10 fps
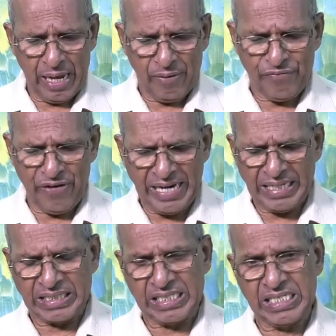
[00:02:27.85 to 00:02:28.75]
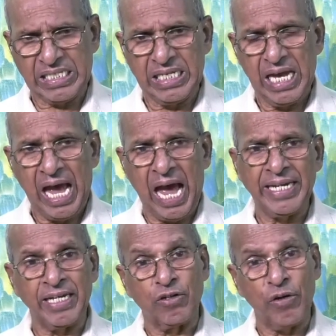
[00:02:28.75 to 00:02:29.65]
faith
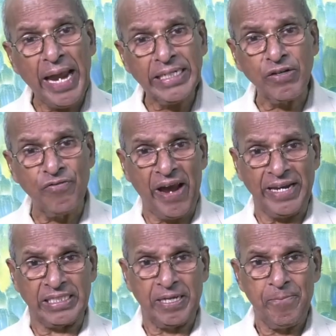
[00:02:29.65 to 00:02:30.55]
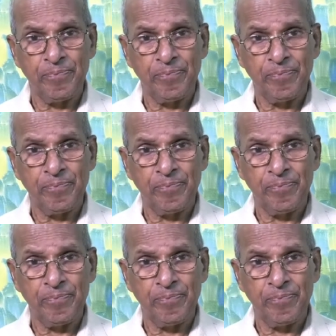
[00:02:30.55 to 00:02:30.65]
and great faith